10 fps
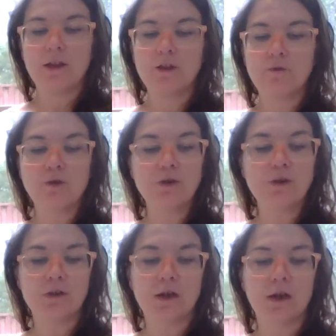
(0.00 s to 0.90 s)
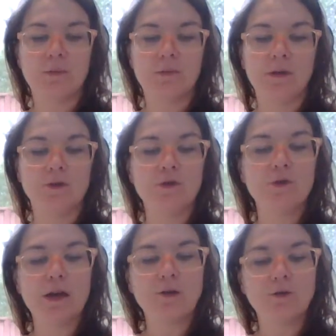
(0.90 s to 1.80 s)
The first time, in
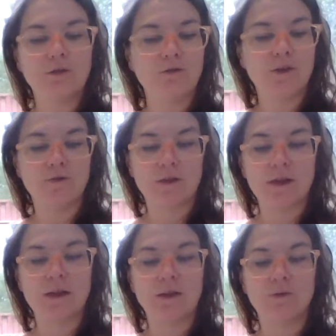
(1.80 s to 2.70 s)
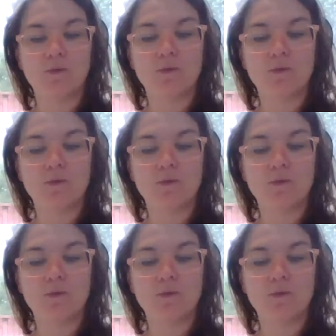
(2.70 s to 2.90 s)
2015,